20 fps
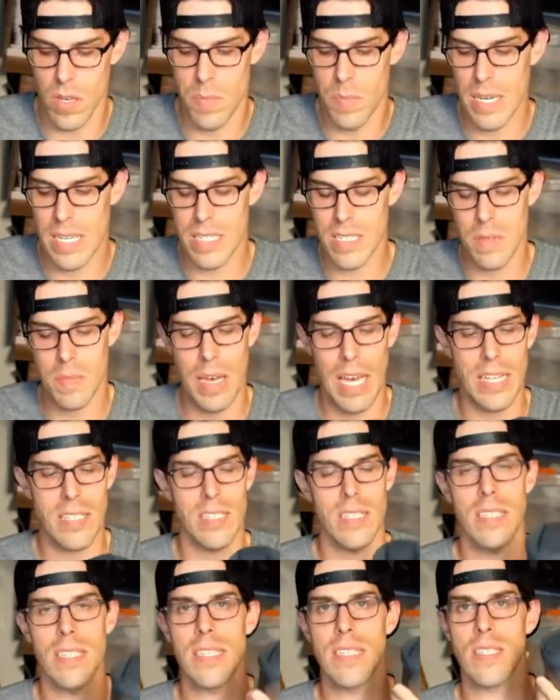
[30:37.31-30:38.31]
mix and
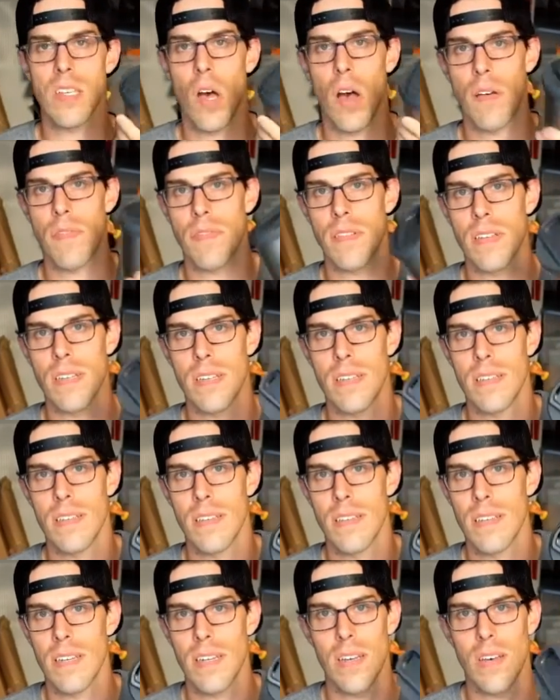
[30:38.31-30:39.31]
match lids often.
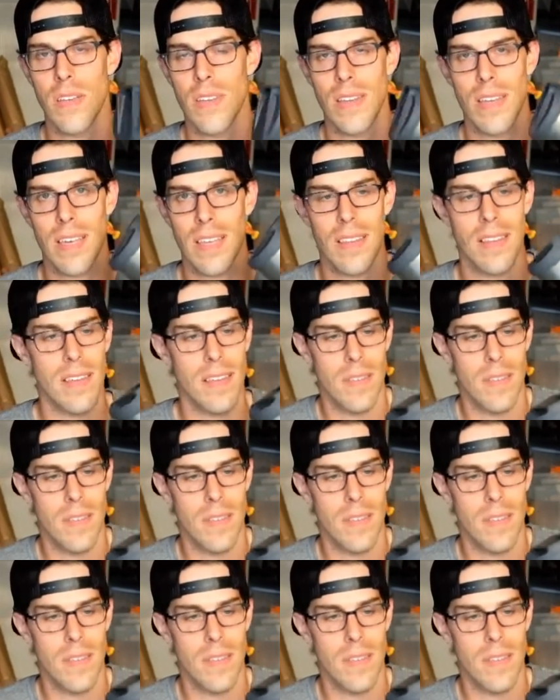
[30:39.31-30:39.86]
Like